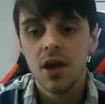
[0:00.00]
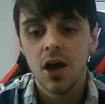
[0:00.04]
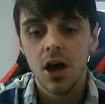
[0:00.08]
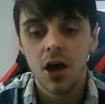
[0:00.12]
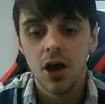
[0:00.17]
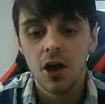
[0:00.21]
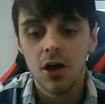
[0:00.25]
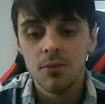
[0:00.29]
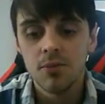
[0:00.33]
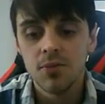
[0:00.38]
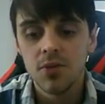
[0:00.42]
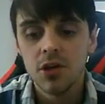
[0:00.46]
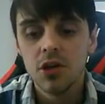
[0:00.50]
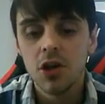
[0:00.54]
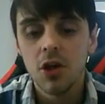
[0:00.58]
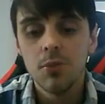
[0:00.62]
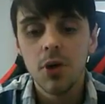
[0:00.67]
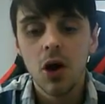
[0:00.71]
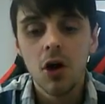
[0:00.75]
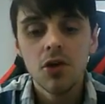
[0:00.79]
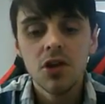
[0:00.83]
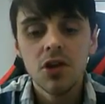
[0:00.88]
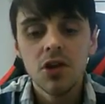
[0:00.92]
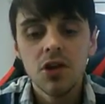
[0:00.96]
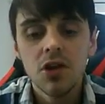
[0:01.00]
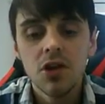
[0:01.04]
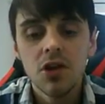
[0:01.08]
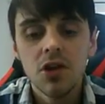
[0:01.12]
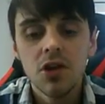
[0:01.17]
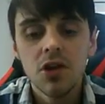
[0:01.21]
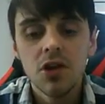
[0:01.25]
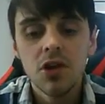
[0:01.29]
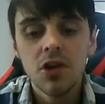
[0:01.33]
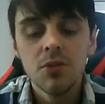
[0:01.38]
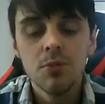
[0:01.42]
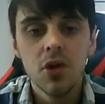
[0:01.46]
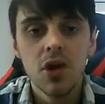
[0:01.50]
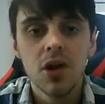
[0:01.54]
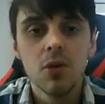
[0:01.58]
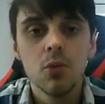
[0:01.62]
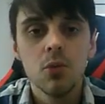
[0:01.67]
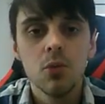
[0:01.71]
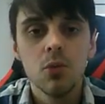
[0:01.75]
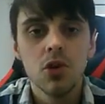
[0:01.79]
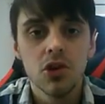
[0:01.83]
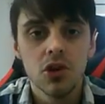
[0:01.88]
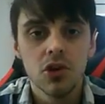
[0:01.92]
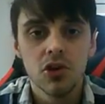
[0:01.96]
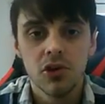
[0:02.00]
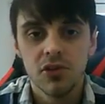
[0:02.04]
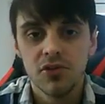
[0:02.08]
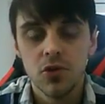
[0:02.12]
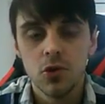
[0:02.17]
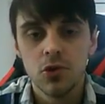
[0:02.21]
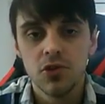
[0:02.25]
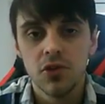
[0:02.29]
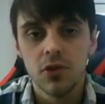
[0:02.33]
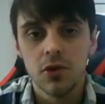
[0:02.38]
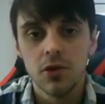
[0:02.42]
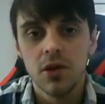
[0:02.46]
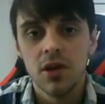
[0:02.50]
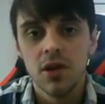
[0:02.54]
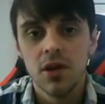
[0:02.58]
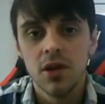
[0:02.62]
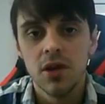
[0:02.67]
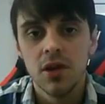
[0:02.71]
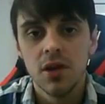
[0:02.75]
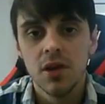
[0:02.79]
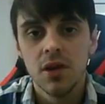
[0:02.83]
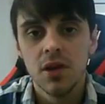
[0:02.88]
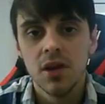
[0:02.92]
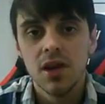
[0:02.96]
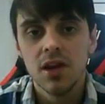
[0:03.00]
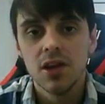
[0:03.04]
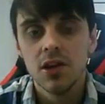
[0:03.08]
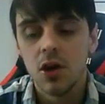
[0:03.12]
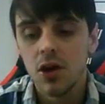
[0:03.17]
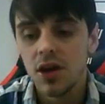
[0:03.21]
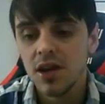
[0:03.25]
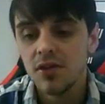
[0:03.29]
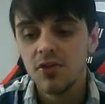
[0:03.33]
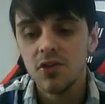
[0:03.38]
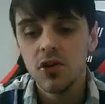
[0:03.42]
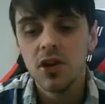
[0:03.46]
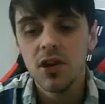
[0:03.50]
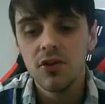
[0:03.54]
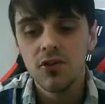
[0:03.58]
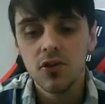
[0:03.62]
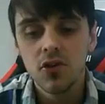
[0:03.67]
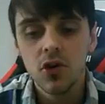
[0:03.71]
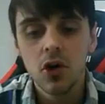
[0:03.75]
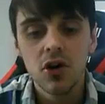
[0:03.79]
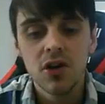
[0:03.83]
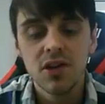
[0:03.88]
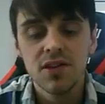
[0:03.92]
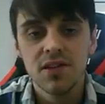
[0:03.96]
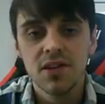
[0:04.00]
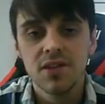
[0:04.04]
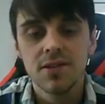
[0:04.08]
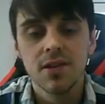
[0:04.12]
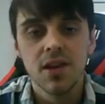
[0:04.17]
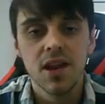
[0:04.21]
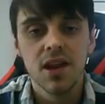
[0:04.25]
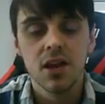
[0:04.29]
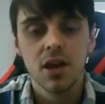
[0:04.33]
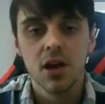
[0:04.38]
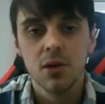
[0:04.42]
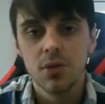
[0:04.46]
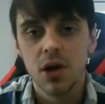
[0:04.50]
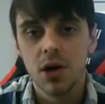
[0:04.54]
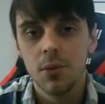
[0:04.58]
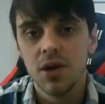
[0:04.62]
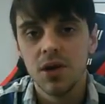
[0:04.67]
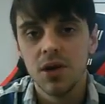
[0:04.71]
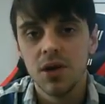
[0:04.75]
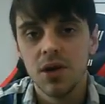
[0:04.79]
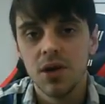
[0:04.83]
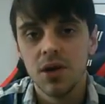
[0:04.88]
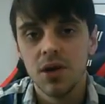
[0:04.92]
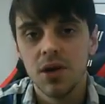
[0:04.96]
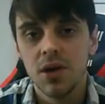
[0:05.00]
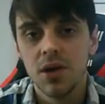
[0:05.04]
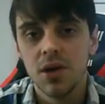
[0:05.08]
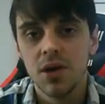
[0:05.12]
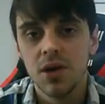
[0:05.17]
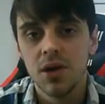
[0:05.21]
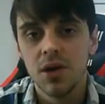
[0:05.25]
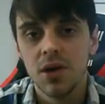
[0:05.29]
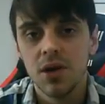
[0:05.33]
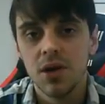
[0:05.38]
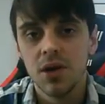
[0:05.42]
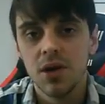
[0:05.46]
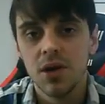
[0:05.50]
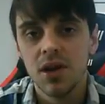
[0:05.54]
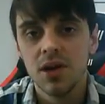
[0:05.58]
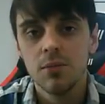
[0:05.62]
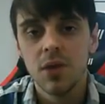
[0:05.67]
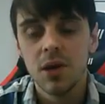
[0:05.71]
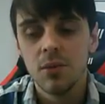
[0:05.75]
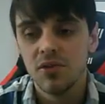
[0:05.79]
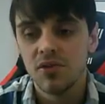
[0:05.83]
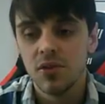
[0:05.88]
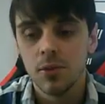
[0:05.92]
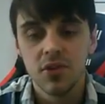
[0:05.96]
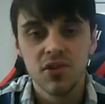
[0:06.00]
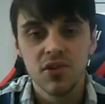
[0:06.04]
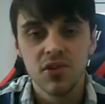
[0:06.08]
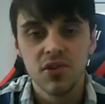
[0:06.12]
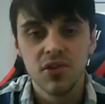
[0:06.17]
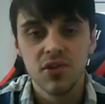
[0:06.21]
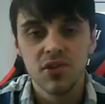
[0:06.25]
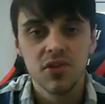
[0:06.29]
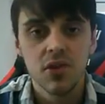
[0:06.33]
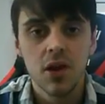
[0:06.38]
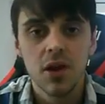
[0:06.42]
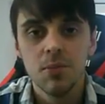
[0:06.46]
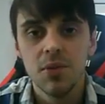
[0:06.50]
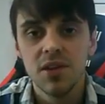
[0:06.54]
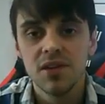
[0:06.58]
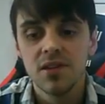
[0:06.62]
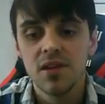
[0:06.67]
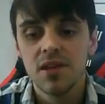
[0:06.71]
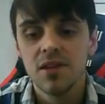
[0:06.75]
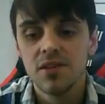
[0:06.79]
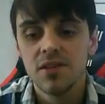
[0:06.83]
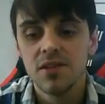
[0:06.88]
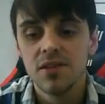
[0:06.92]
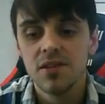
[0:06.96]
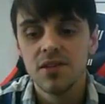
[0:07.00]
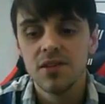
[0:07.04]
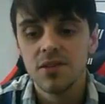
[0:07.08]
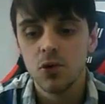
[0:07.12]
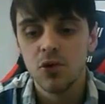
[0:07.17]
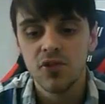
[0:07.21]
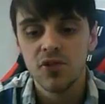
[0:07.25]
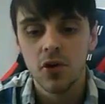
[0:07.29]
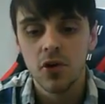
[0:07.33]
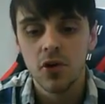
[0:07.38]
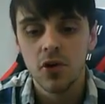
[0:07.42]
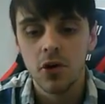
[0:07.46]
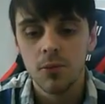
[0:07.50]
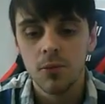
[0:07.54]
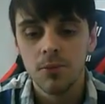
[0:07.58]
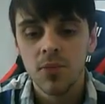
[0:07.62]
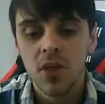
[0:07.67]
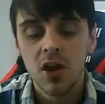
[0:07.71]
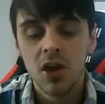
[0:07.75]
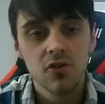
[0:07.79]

but only put in what you can afford to, and if you've got a consistent income coming in, maybe from a side business or from